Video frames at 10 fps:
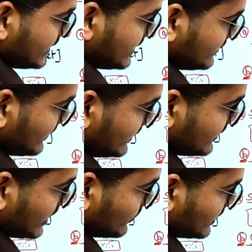this one is
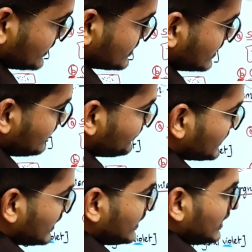a counter stain.
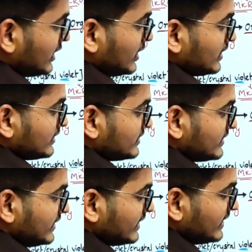
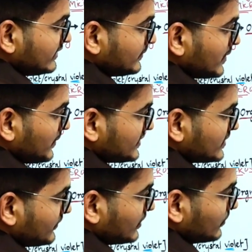Here is a
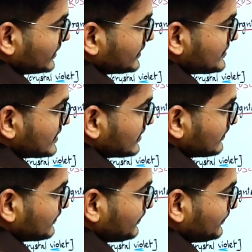preparation of counter stain,
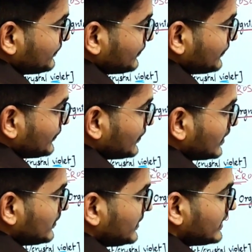
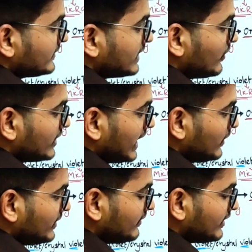because our
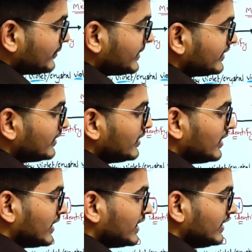iodine treatment,
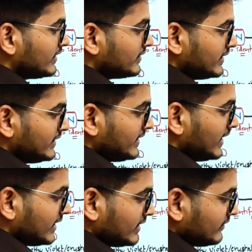again,
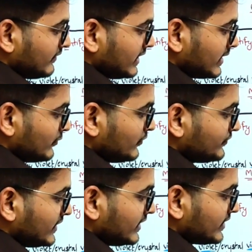it will
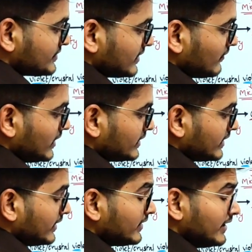remove the crystal violet
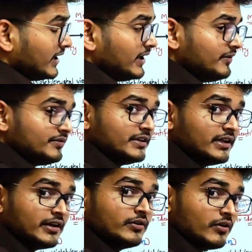color if
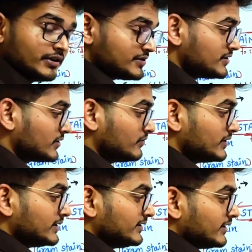they are not stuck
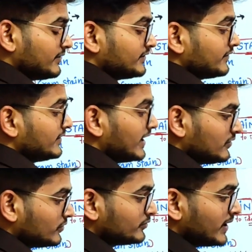over the surface of
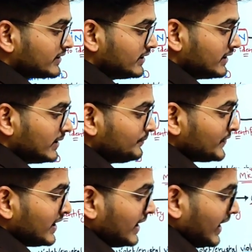those bacteria.
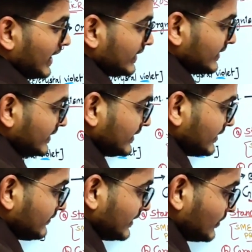And
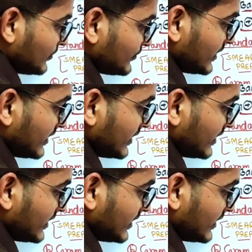here we use the